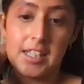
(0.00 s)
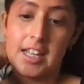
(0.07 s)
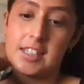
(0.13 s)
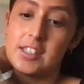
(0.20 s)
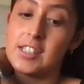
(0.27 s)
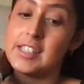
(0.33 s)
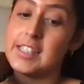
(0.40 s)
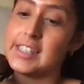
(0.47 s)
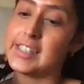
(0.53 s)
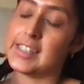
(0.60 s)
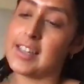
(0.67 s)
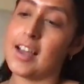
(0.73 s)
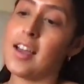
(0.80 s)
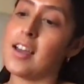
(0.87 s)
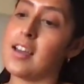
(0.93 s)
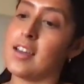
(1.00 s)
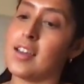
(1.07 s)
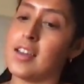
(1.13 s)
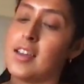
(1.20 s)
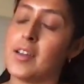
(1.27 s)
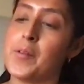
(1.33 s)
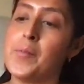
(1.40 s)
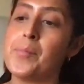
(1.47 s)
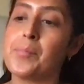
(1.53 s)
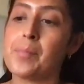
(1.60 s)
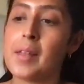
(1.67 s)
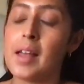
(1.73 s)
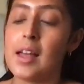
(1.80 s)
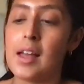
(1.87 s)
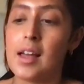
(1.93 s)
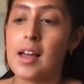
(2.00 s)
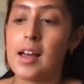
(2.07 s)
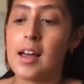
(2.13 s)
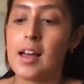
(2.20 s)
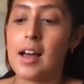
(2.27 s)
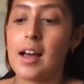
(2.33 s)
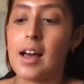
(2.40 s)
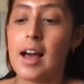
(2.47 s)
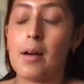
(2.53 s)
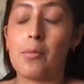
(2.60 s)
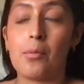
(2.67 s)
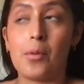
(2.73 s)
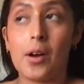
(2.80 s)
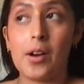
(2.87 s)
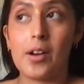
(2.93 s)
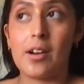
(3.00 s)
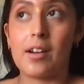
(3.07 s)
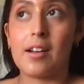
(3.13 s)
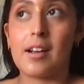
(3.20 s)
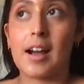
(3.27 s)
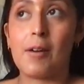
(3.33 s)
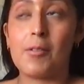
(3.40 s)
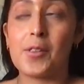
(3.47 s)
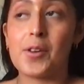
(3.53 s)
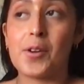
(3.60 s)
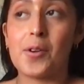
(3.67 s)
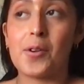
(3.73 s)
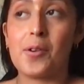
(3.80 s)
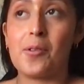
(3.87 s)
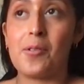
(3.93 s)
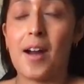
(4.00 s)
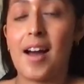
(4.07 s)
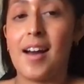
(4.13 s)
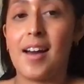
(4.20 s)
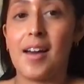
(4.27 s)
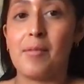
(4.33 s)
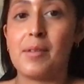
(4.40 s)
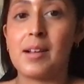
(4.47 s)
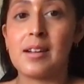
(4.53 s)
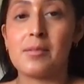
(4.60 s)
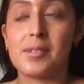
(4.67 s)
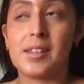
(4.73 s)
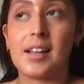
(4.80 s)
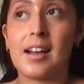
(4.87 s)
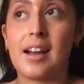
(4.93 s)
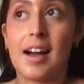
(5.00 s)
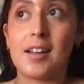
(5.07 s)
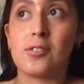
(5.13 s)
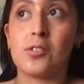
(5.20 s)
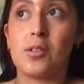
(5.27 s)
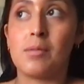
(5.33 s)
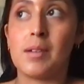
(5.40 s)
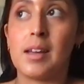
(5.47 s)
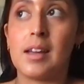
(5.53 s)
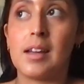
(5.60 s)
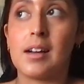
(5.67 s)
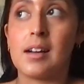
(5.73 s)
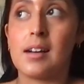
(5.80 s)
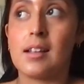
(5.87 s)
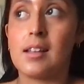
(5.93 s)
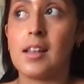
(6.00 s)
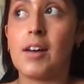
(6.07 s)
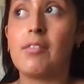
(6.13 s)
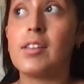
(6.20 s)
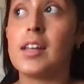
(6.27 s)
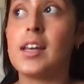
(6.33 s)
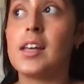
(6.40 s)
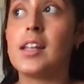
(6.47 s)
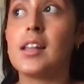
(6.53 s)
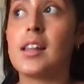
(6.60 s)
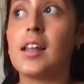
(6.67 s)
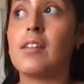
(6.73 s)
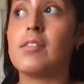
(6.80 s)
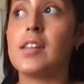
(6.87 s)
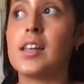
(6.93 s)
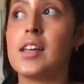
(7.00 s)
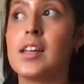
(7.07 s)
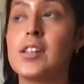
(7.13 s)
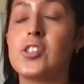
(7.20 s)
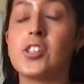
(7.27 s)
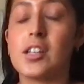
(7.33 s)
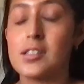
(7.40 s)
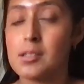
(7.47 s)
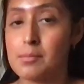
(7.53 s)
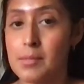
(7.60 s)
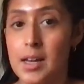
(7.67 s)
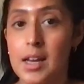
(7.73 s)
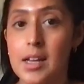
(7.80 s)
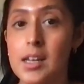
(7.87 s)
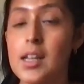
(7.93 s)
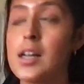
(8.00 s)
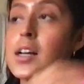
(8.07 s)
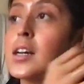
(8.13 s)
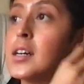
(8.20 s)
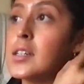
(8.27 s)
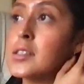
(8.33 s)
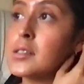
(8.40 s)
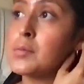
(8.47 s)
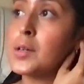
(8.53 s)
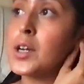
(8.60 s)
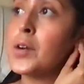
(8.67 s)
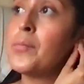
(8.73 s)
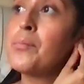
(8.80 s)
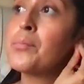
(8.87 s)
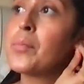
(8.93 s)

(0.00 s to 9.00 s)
And today at work, I wanted to cry because the guy told me, a lovely, lovely gentleman, customer,